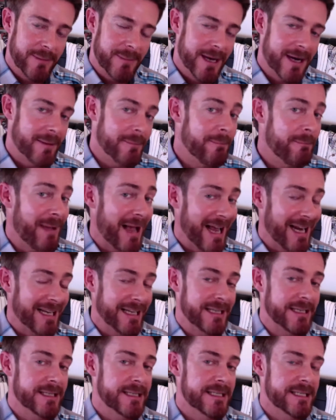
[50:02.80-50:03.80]
about a
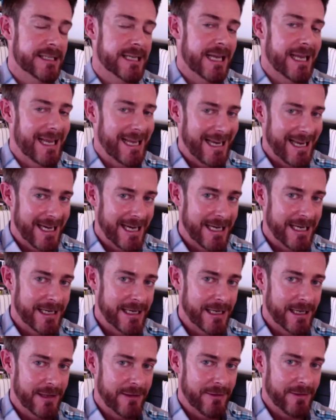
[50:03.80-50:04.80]
balance
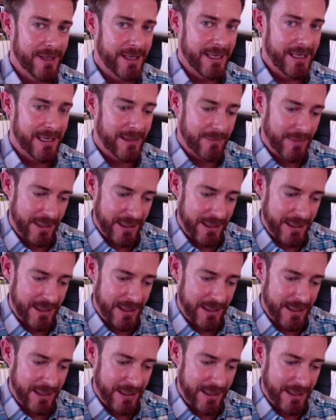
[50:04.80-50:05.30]
in the